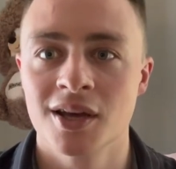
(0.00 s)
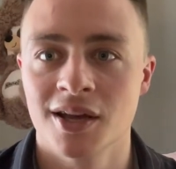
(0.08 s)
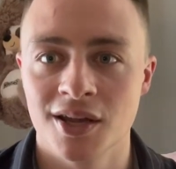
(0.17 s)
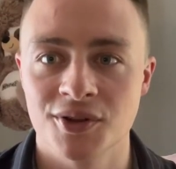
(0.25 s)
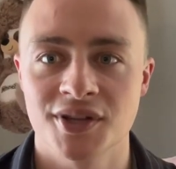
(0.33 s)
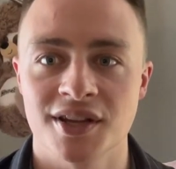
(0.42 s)

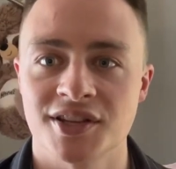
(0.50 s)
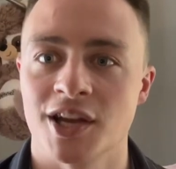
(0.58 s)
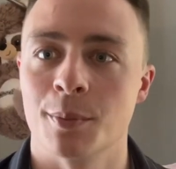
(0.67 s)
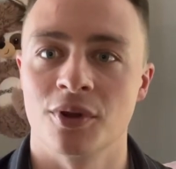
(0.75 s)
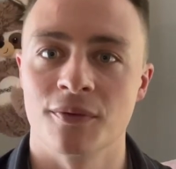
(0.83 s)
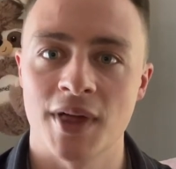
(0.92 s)
Here's an
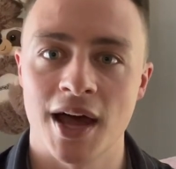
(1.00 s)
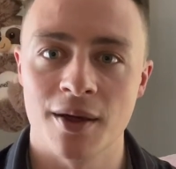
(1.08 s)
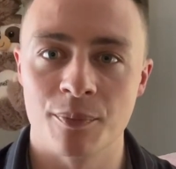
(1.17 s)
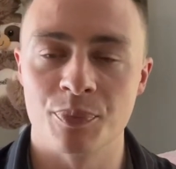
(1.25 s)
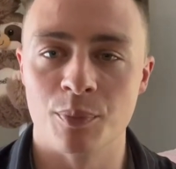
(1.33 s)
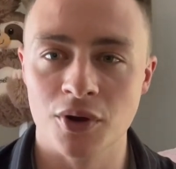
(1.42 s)
example of that.
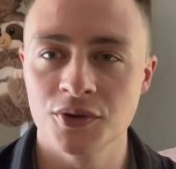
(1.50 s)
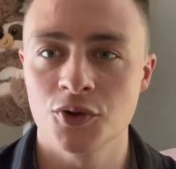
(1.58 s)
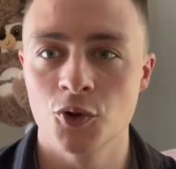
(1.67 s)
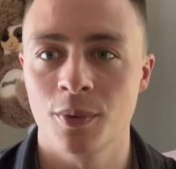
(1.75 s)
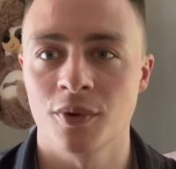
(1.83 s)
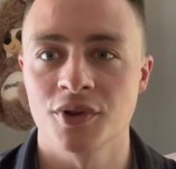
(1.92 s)
Most
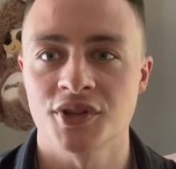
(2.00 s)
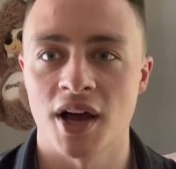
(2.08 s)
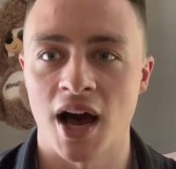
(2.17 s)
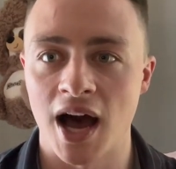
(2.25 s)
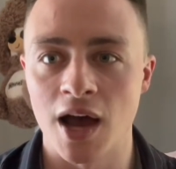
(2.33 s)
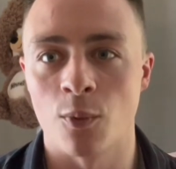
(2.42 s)
hoopers
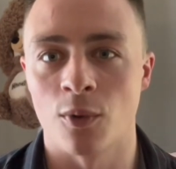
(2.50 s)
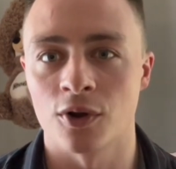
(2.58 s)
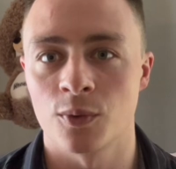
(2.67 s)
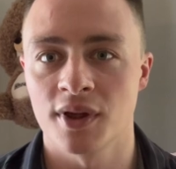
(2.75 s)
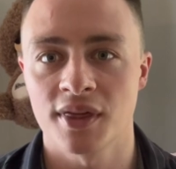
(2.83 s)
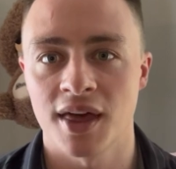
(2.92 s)
I
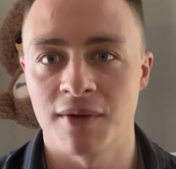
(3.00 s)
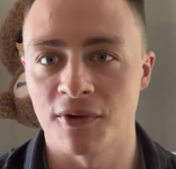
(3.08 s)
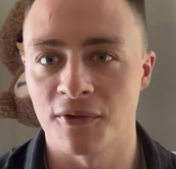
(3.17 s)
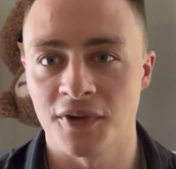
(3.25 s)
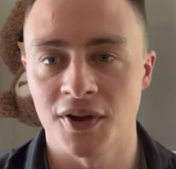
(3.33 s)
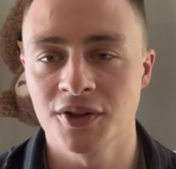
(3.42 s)
work with have a
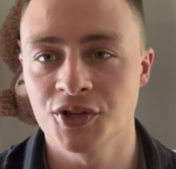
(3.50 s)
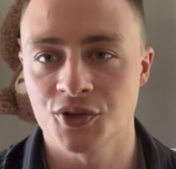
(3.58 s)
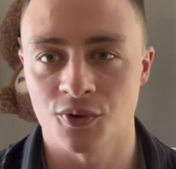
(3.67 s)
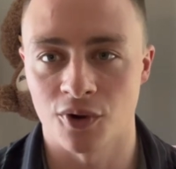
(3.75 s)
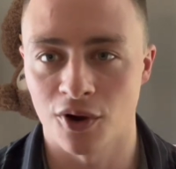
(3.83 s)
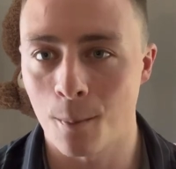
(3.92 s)
fairly
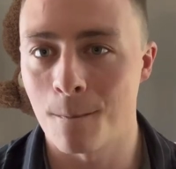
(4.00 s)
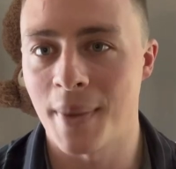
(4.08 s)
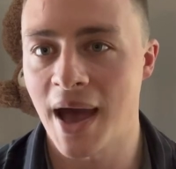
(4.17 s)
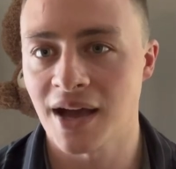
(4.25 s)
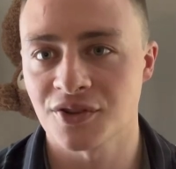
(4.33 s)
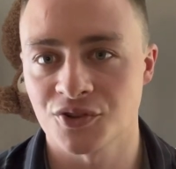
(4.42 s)
strong
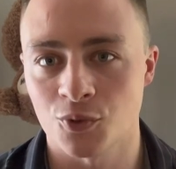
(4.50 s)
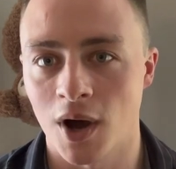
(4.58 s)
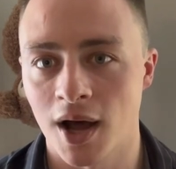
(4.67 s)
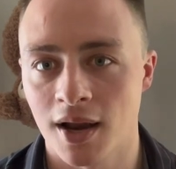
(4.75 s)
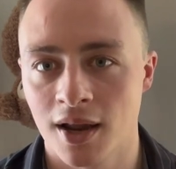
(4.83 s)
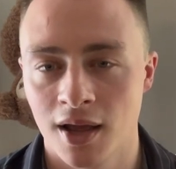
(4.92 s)
back
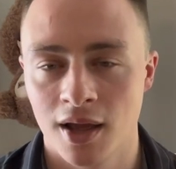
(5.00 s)
squat,